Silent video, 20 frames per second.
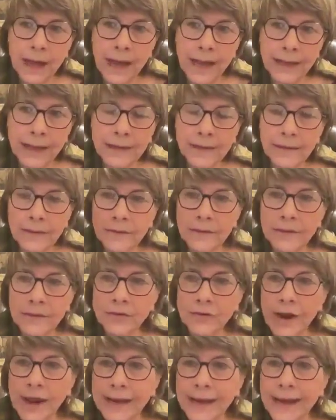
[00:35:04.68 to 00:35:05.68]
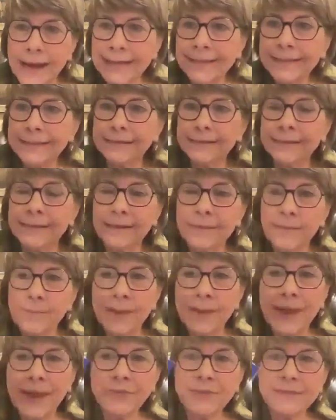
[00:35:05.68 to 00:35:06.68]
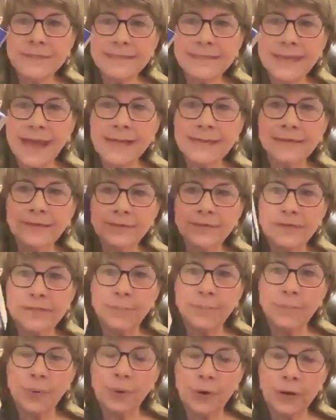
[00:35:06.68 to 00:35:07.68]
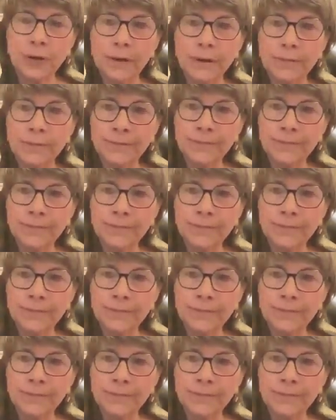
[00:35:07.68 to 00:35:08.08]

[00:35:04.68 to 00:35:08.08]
cut the dry ice about the size of this book.